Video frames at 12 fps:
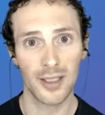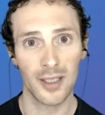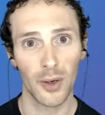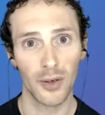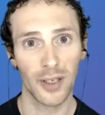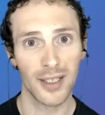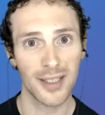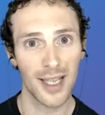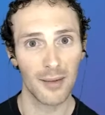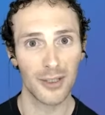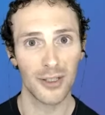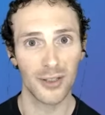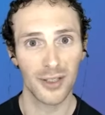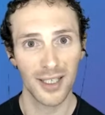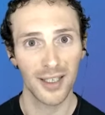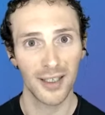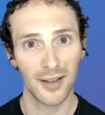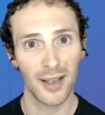the podcast episodes,
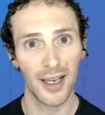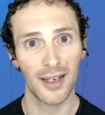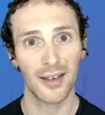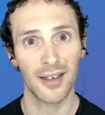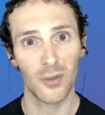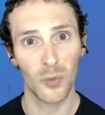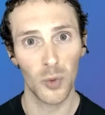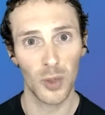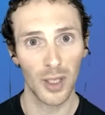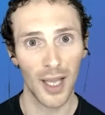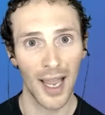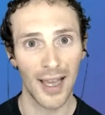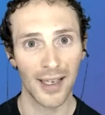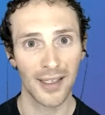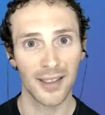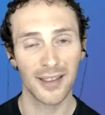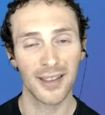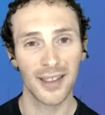then we will
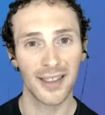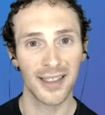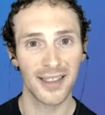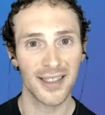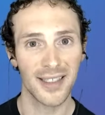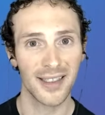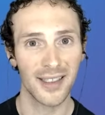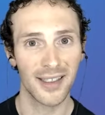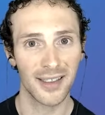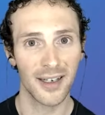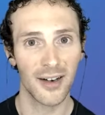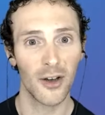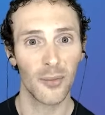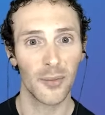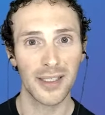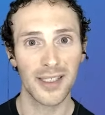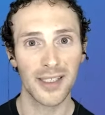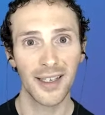add the links in the
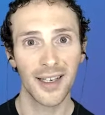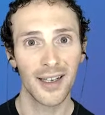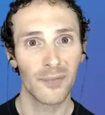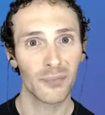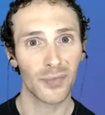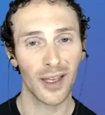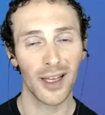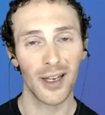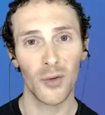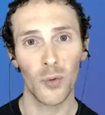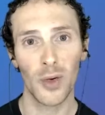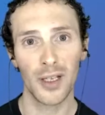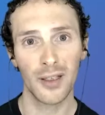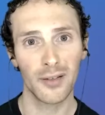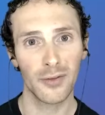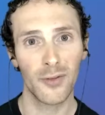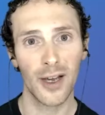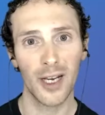comment. Will,
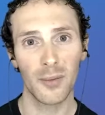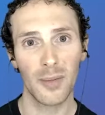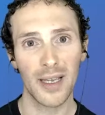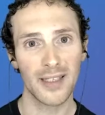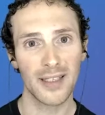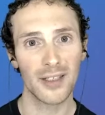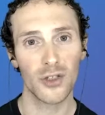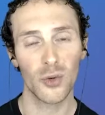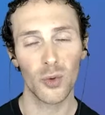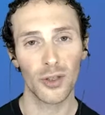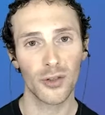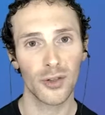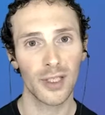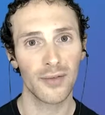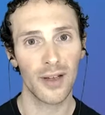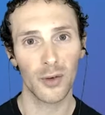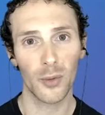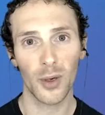final message you want to leave
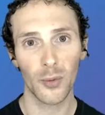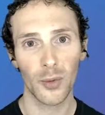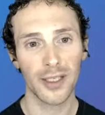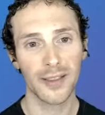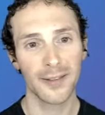everyone with?